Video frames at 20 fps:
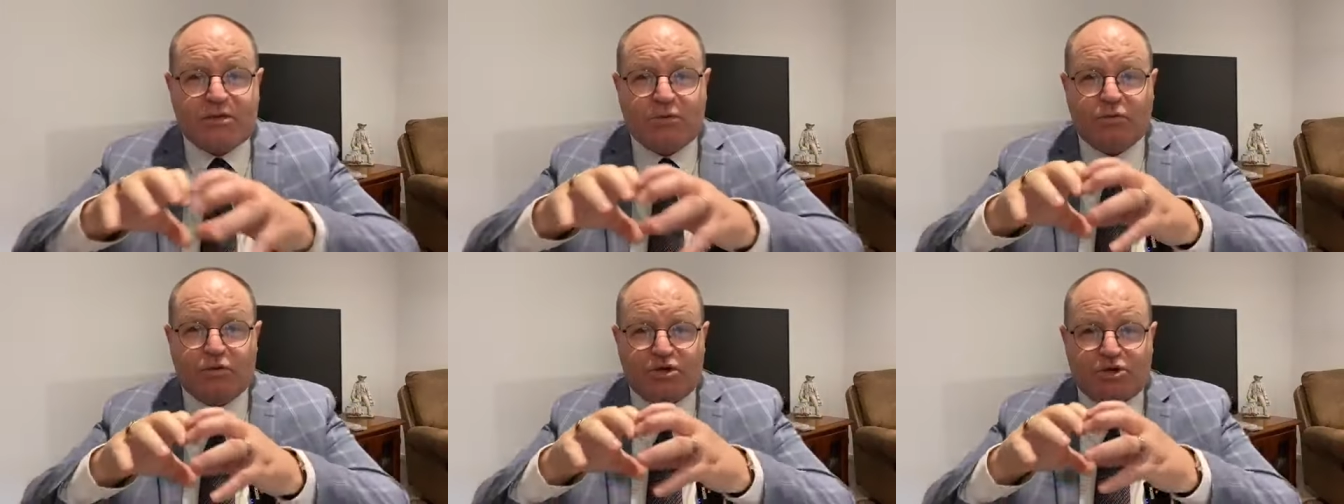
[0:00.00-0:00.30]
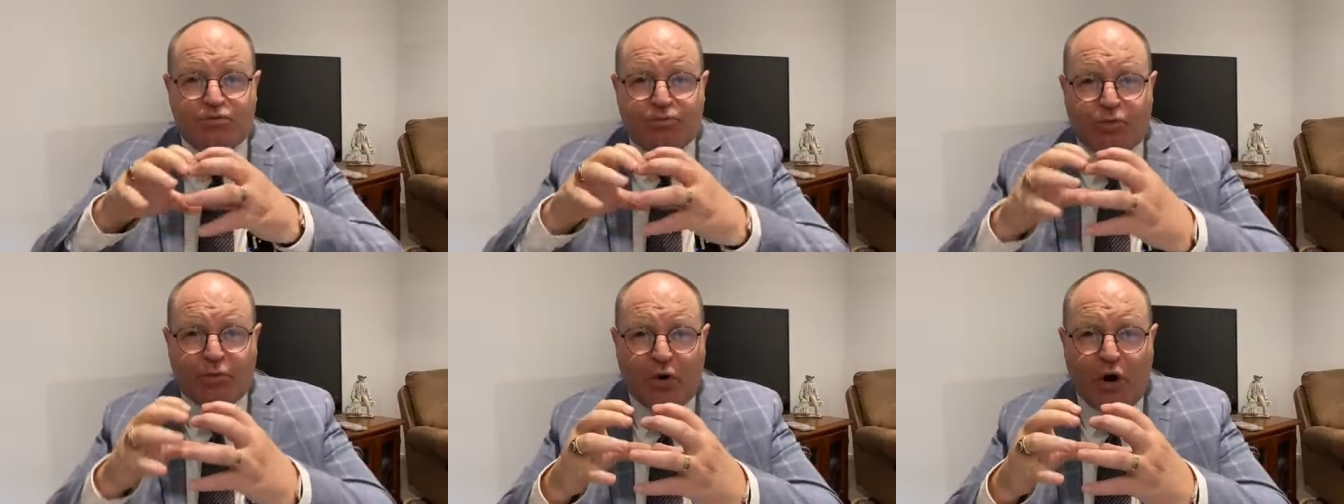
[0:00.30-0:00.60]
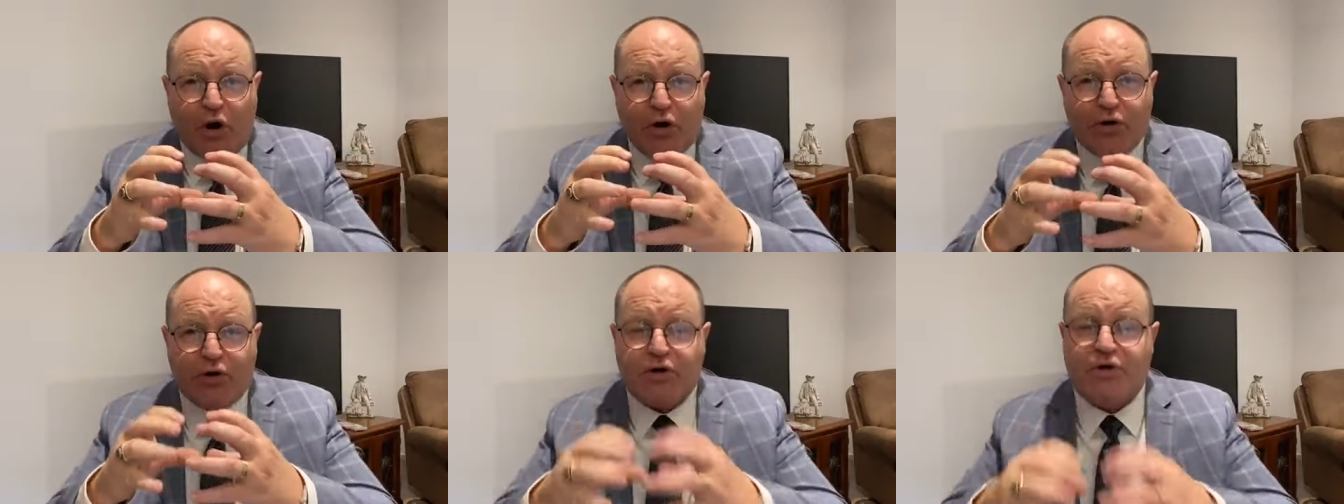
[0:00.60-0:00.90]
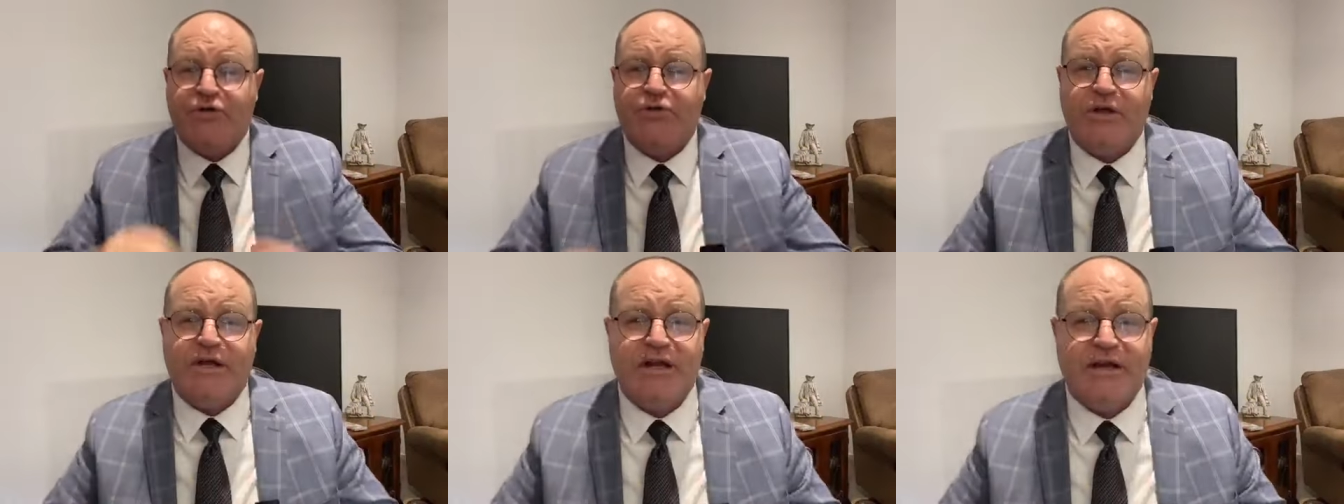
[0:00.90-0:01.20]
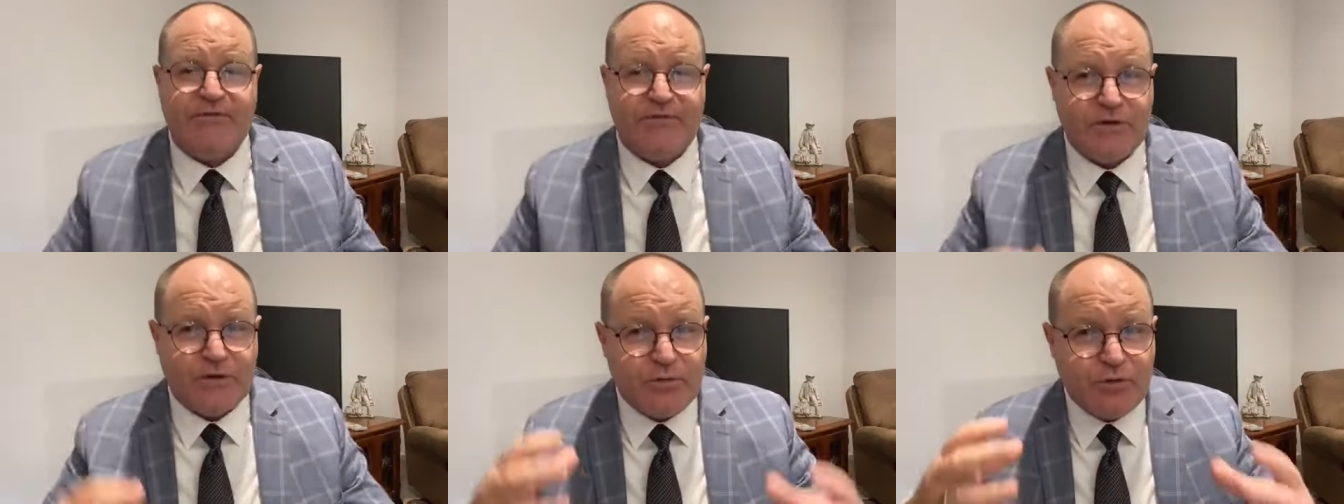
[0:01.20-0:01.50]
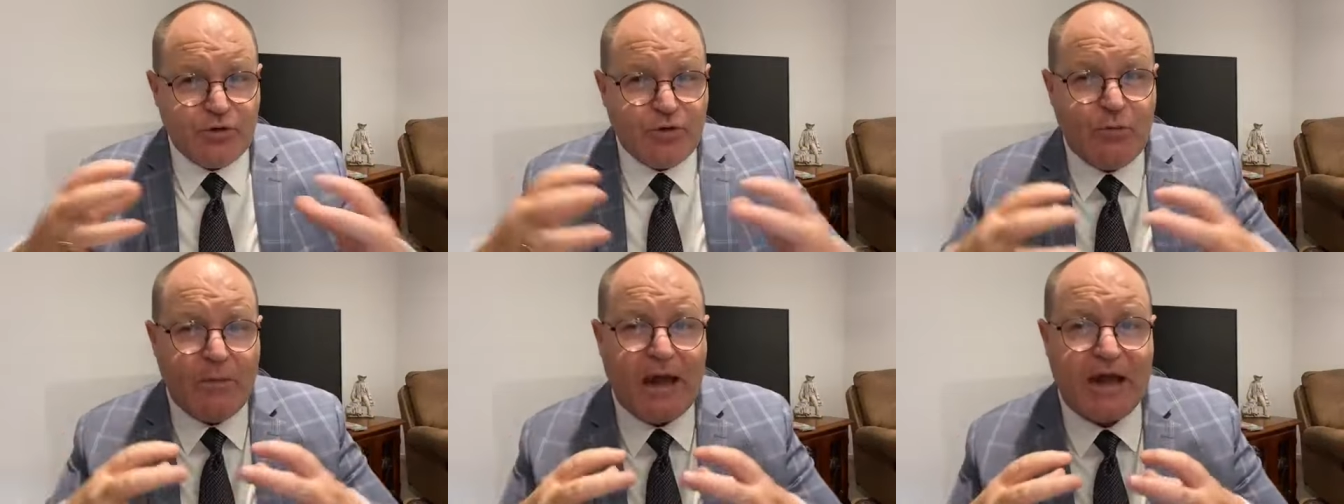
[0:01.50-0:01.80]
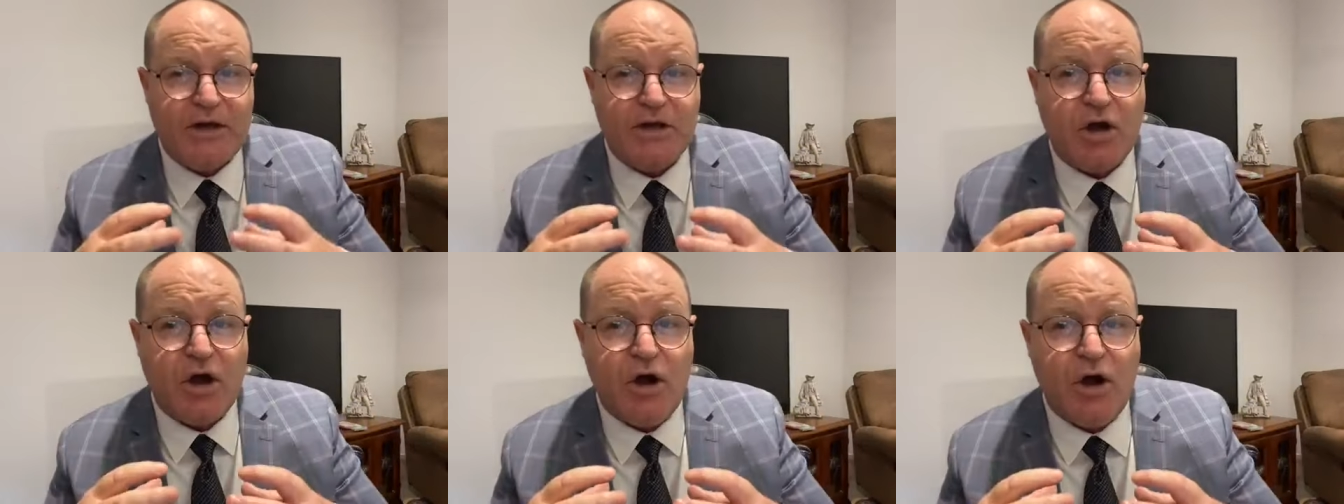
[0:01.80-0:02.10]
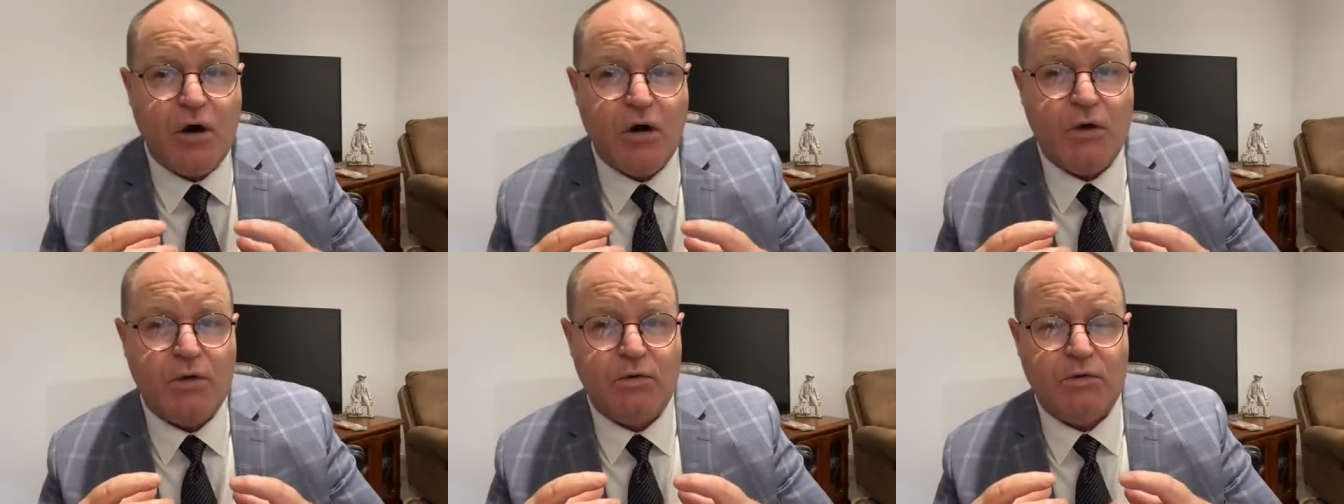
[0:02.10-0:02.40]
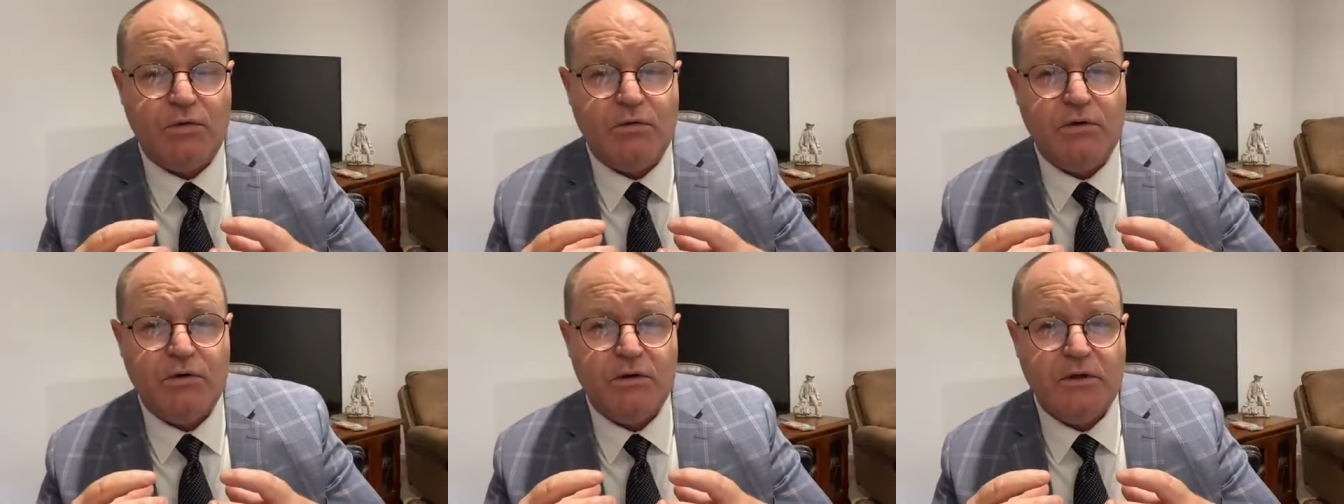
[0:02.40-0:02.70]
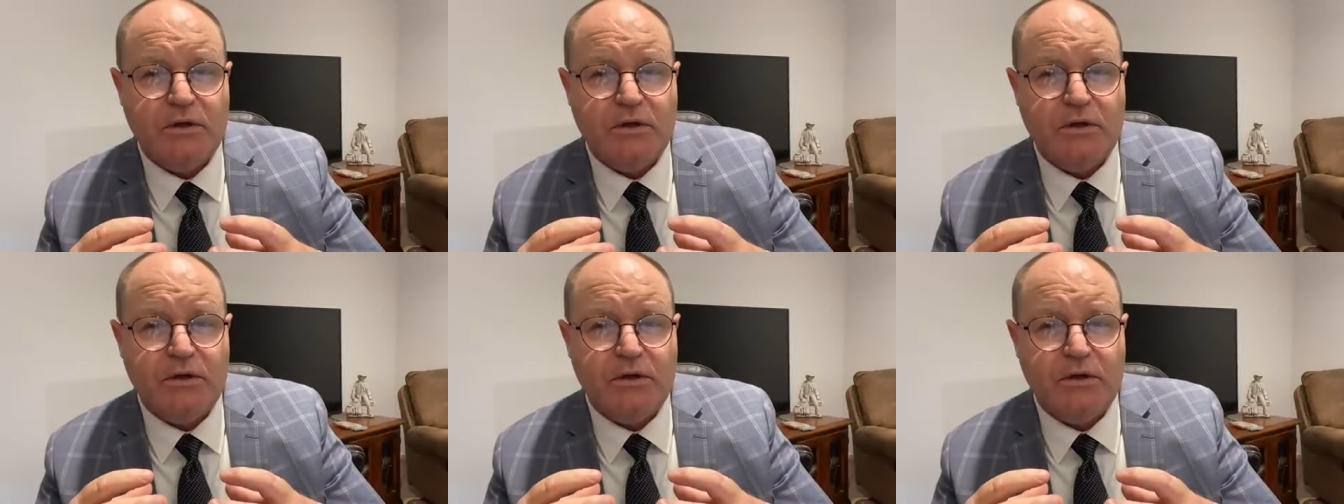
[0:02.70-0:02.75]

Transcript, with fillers: it was broken than if it remained whole.